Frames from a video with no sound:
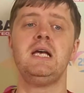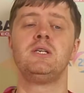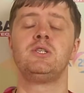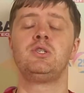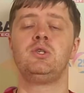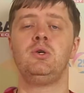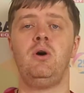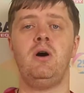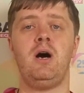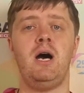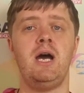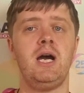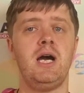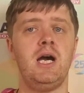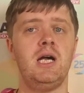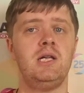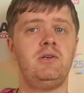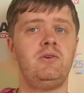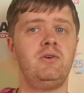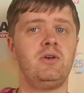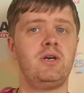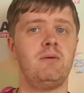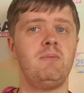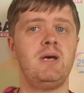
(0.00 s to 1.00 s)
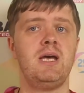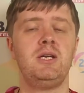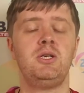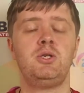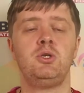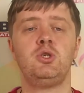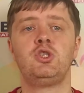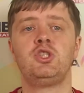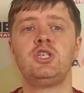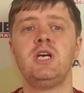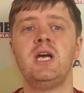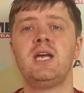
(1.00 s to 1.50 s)
so I highly recommend
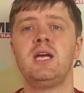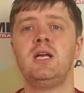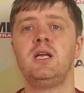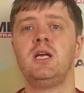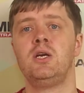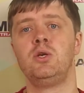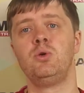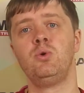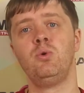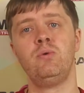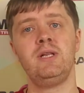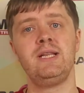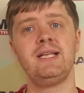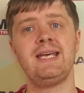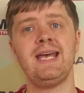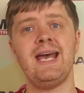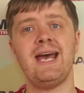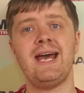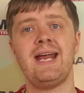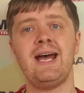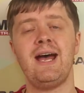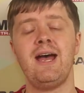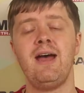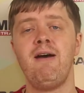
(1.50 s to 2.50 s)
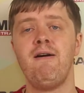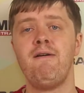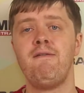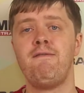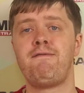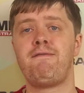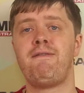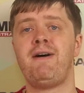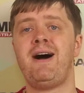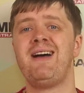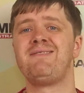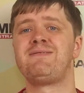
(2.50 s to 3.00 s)
to check it, and you will get
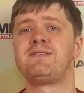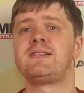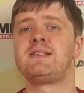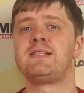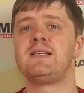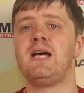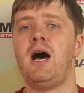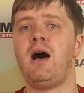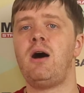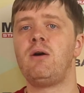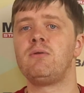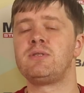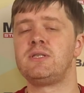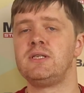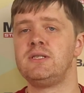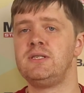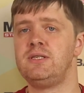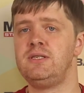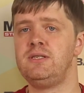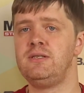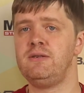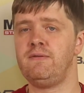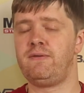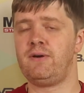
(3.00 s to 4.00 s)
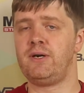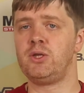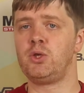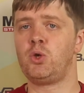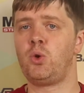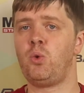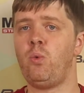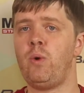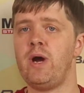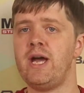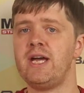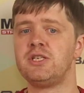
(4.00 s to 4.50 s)
5,000
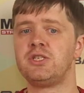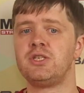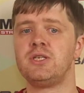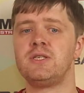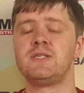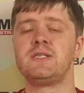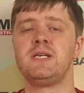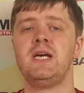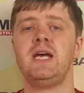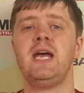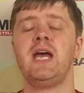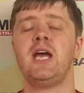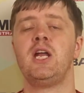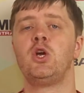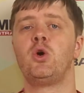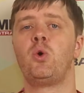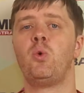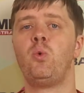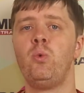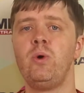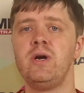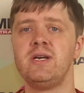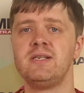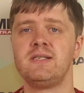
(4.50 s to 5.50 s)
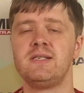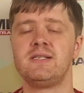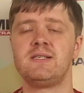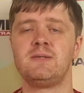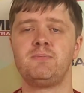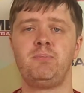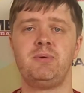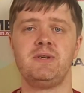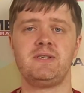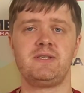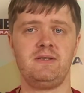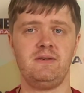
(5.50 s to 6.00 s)
different questions and quizzes
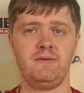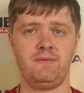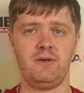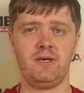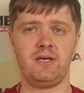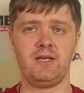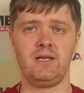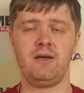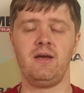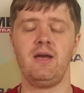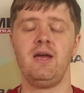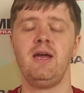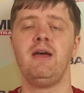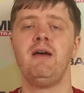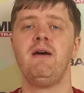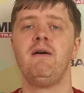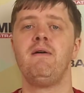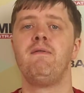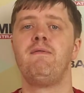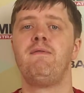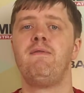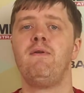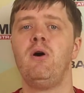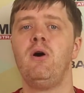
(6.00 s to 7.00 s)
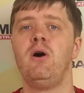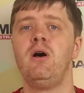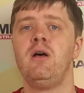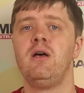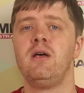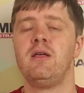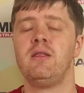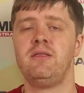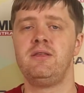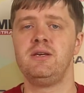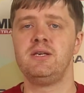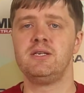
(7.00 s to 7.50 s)
specifically for
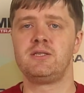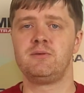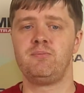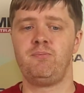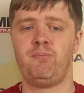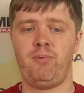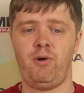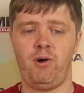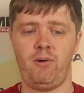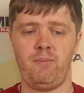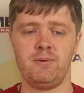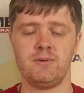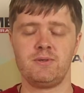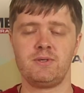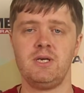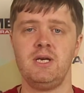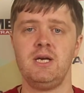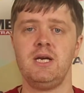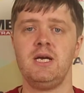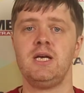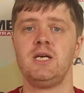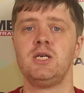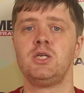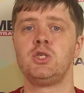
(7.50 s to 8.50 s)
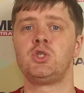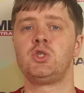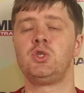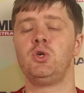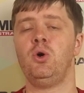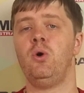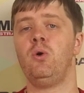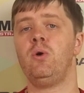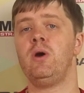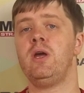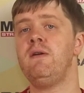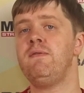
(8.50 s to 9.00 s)
this purpose.
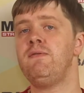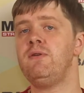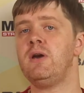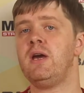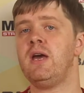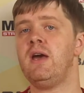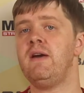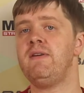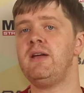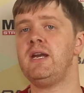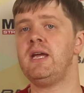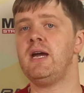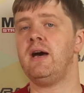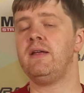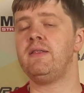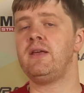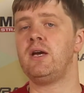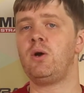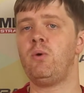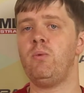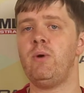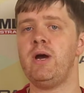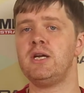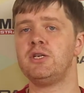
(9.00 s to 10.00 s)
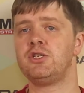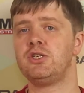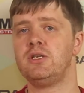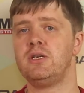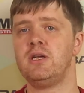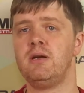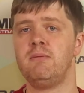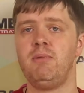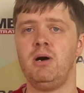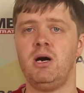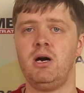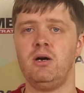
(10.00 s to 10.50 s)
So if you have any other
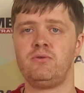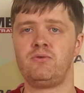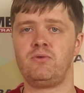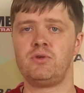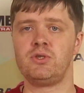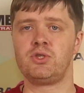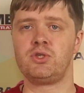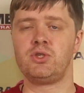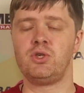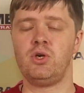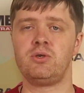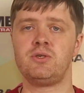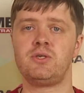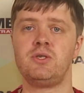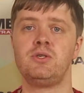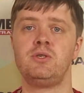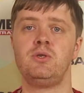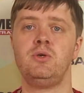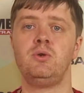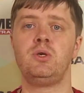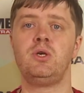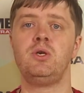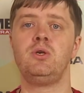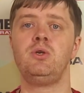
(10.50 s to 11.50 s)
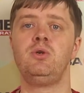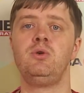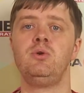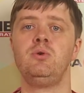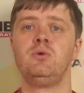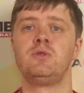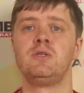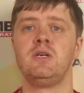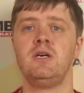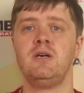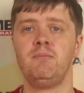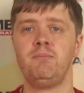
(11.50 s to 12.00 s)
question about resources that you can
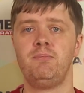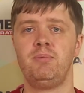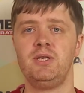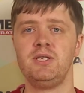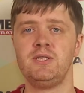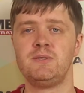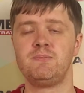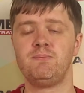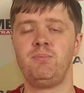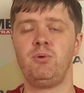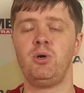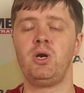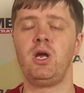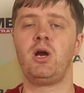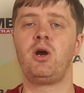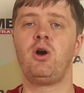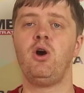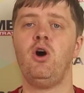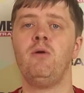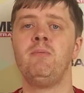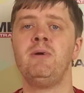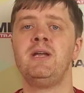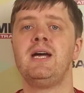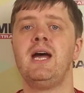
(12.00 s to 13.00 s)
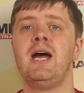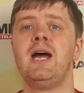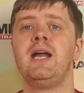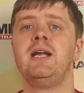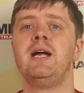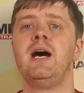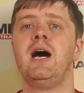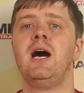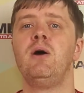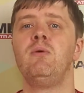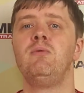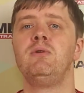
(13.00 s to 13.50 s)
use, please put a comment and
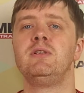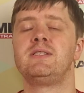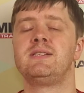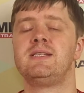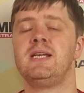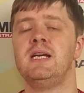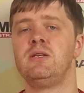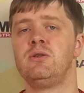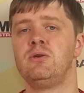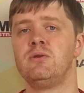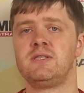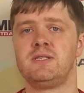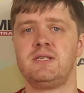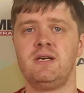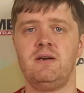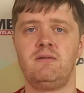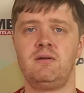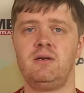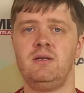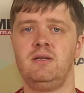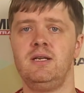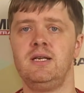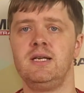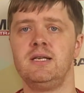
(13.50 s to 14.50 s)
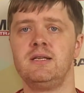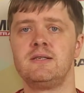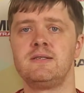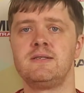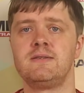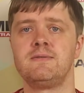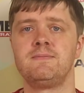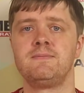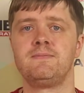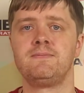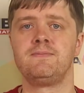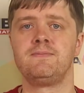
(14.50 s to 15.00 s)
I will send you several links.